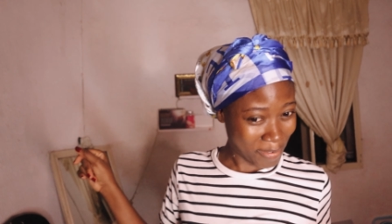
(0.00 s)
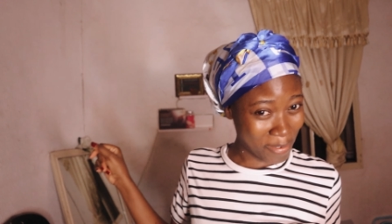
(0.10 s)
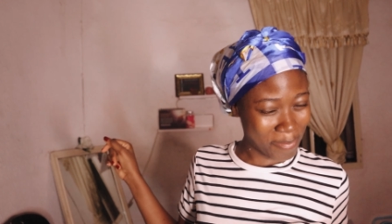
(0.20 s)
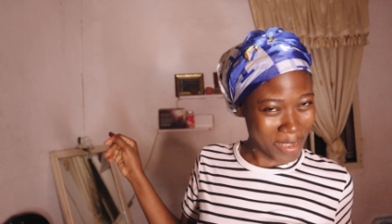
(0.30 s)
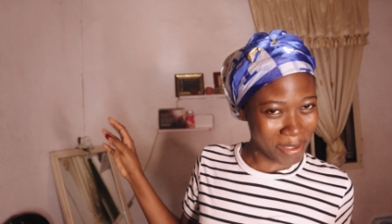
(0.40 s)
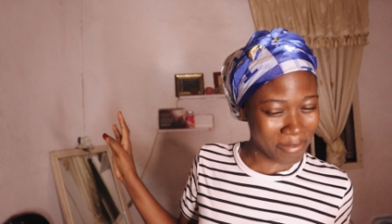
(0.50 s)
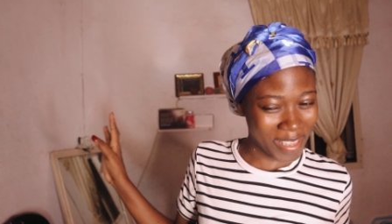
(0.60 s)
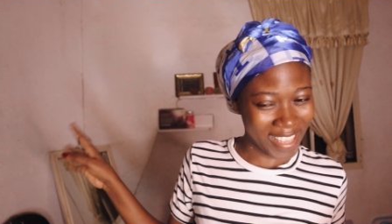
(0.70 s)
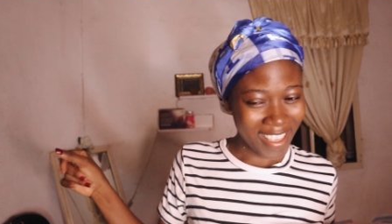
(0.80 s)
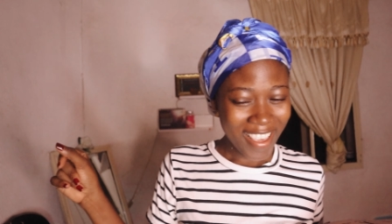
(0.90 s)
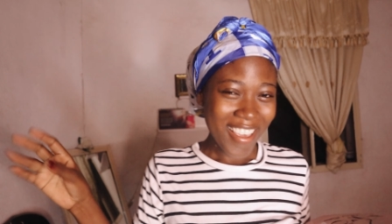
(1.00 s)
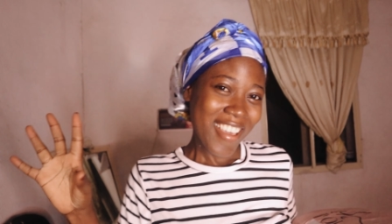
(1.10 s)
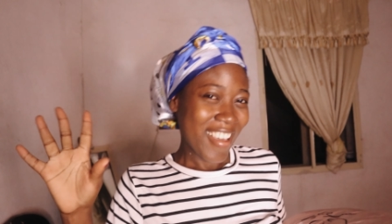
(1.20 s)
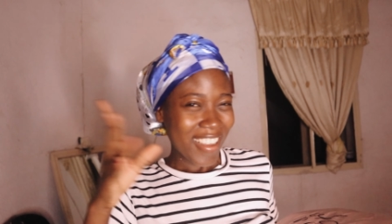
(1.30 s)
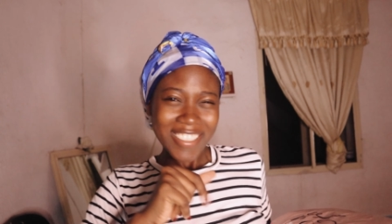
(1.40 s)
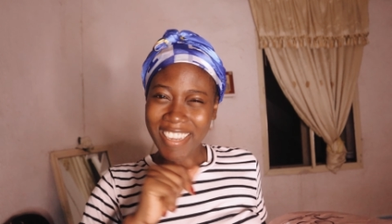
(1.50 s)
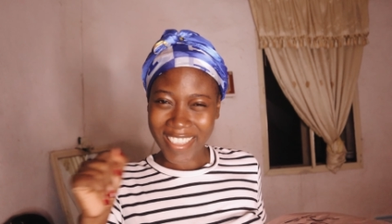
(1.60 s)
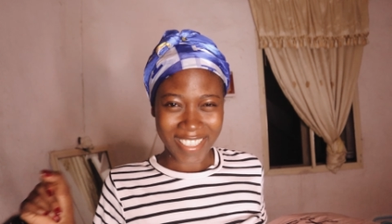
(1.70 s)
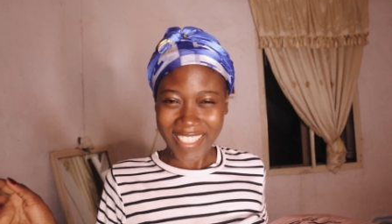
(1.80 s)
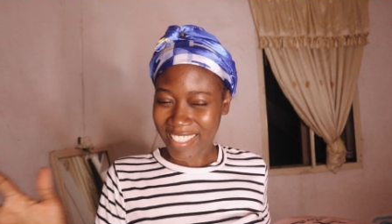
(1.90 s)
my baby.
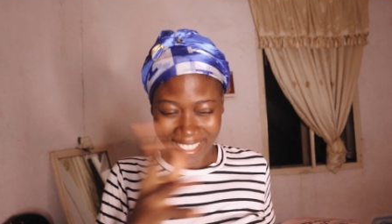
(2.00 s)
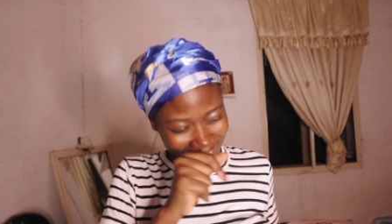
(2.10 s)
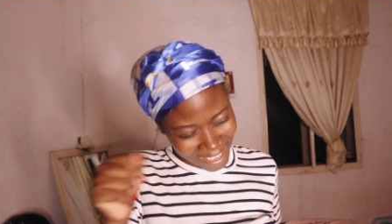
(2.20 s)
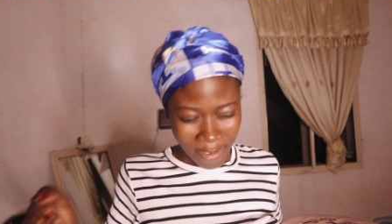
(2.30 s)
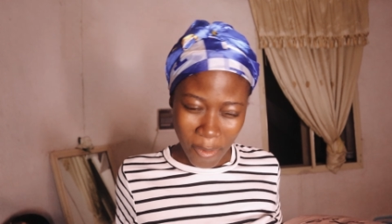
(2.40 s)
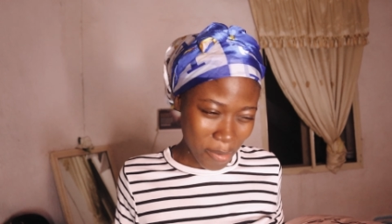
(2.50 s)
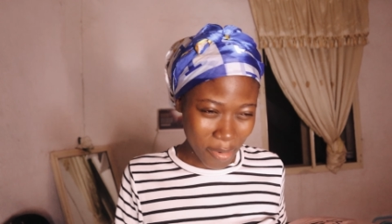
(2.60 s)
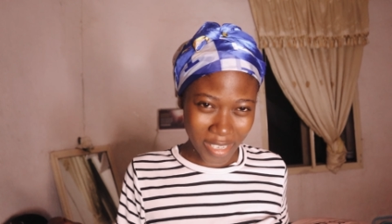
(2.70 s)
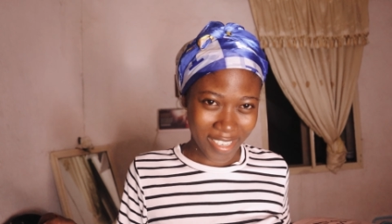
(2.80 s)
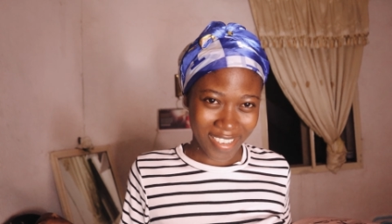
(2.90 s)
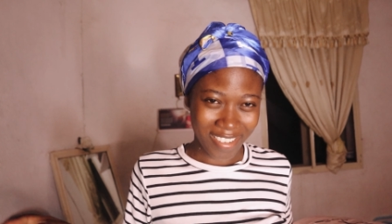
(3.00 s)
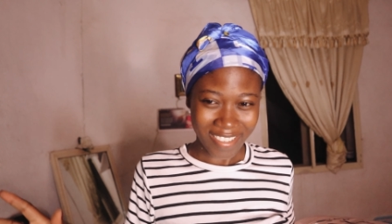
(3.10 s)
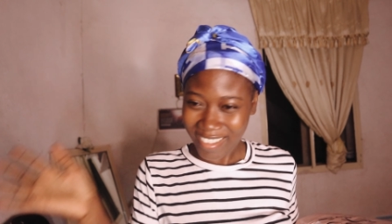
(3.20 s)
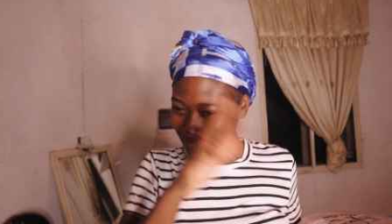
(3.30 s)
Check this. Check Opoli.